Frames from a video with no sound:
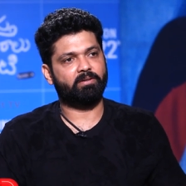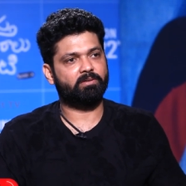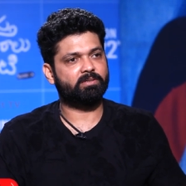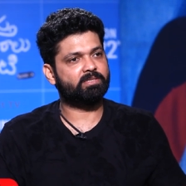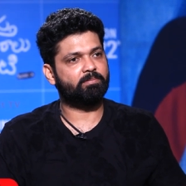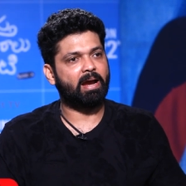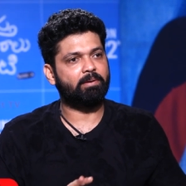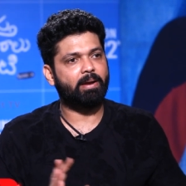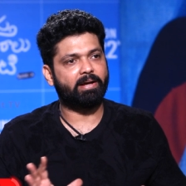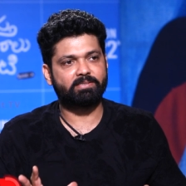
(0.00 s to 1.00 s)
It's a Mad
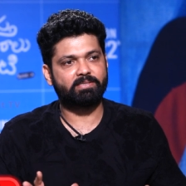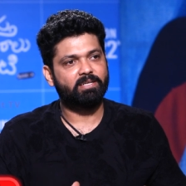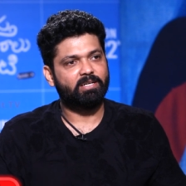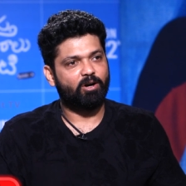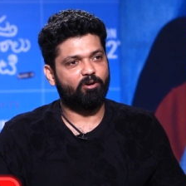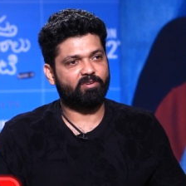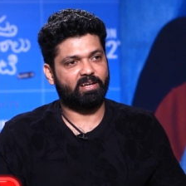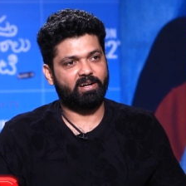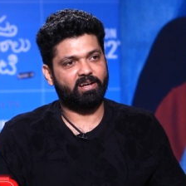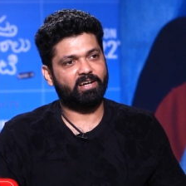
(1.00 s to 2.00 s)
Max of
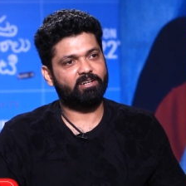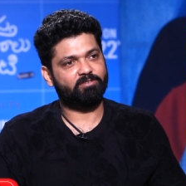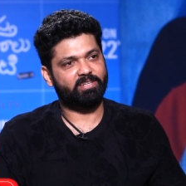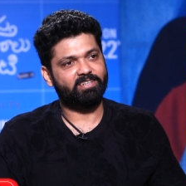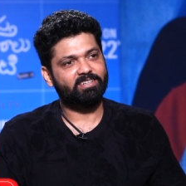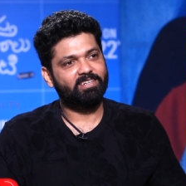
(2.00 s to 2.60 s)
Kannada kind of a thing.